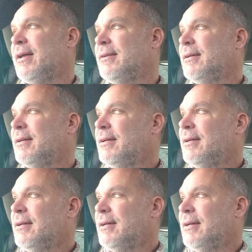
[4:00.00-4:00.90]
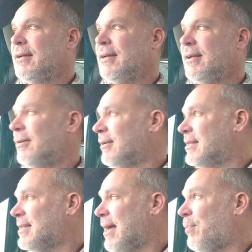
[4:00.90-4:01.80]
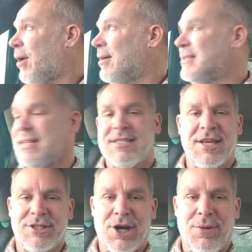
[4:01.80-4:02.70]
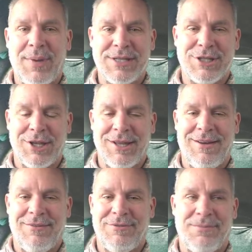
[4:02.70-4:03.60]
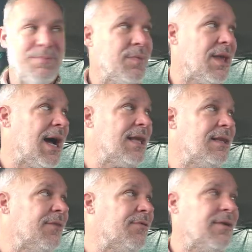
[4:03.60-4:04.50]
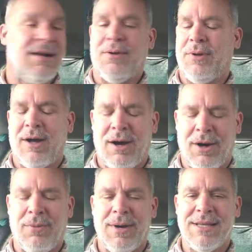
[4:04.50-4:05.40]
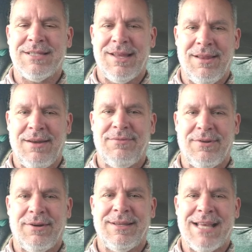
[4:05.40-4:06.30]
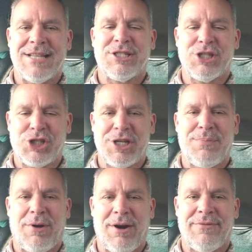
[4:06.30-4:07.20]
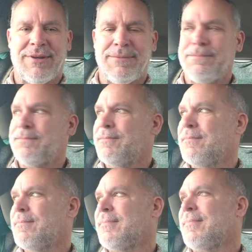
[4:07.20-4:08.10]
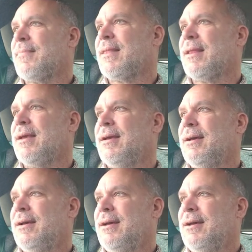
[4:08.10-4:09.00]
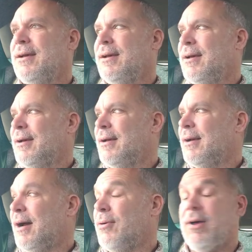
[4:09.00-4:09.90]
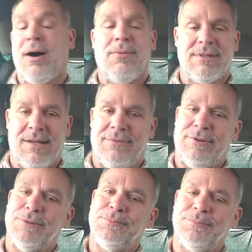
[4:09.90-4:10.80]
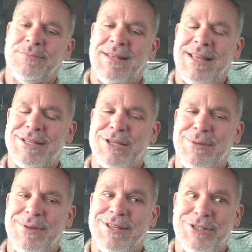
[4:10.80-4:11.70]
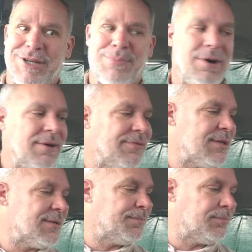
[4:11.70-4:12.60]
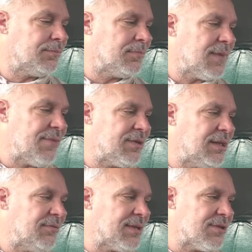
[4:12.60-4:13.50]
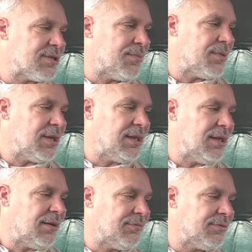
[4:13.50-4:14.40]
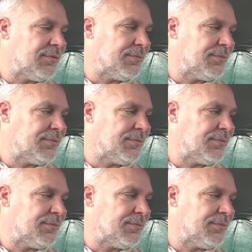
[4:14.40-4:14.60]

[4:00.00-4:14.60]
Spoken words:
man. You know. And the sad part is, it's all based on love. I love her, and I will always love her. And that's the shit part of it. I will always love her. And that's going to be the shit part of it. Having to live without somebody you love.